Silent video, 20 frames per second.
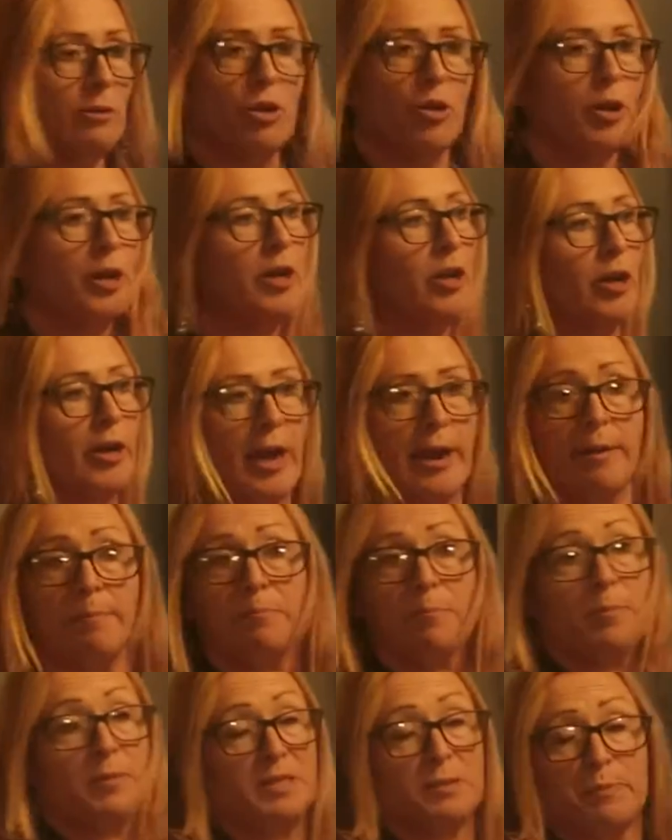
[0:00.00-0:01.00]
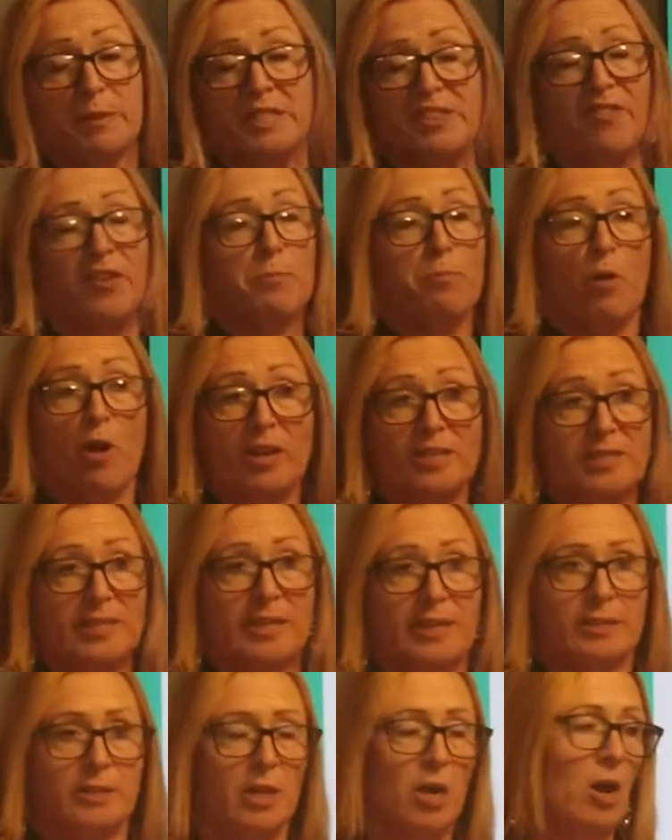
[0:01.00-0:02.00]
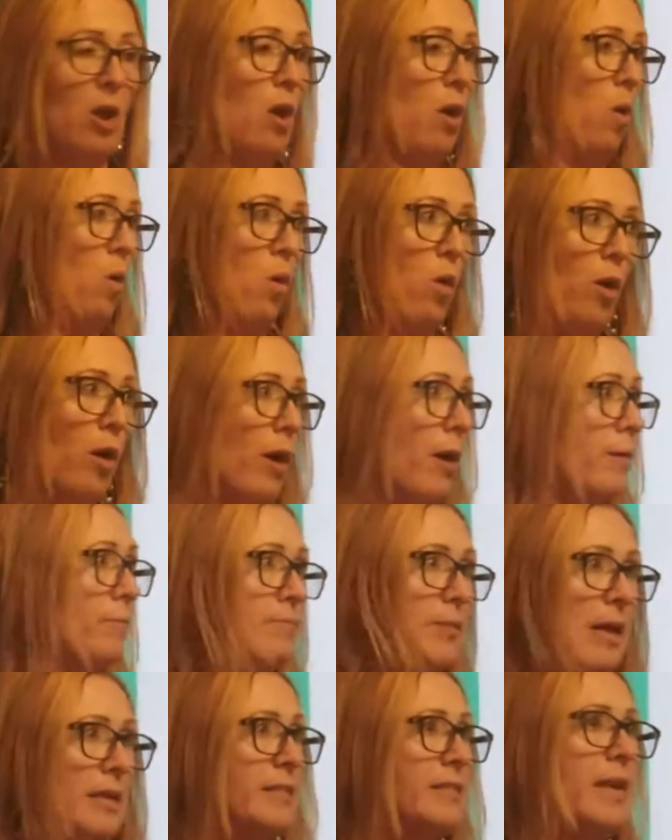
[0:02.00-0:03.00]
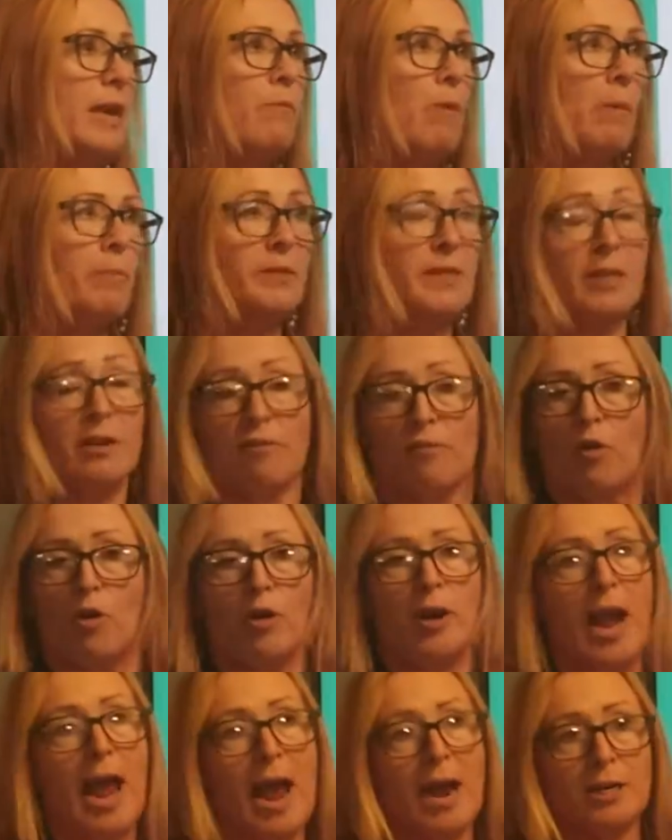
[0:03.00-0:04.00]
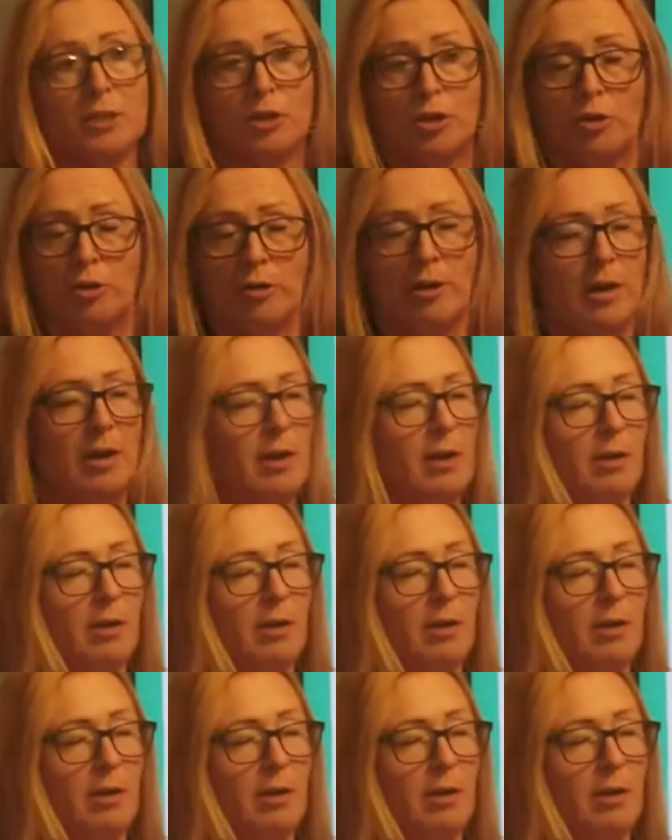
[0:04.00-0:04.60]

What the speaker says: you can look at a specific president or a state representative or an actor,